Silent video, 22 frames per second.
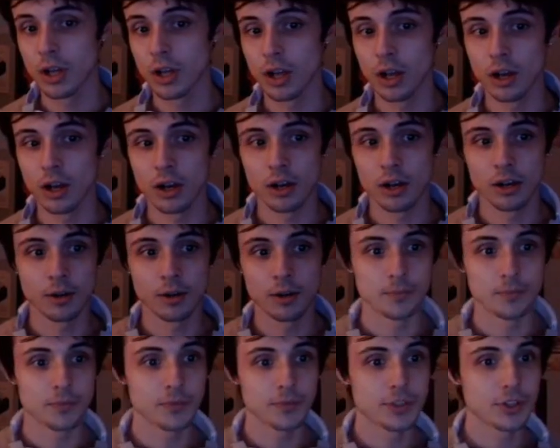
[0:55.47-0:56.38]

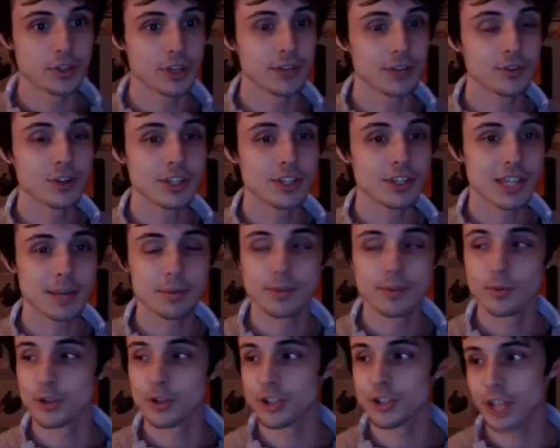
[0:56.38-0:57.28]
So to give you an example
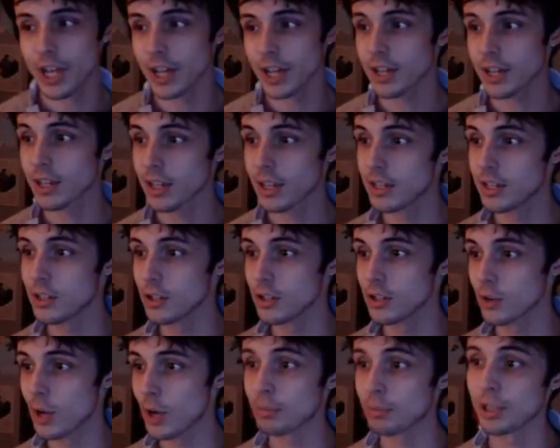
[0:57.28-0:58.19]
of what Jack can
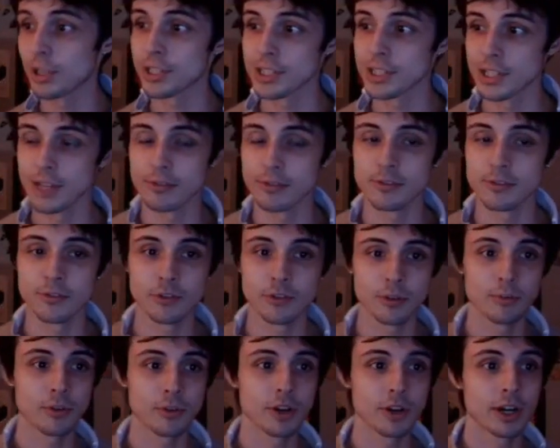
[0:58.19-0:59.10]
do at plus 11
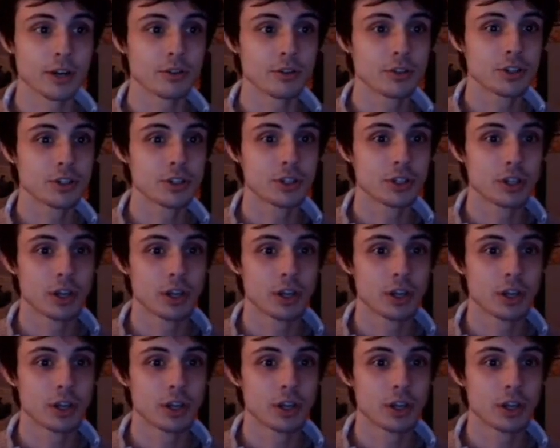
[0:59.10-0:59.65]
from Crouch,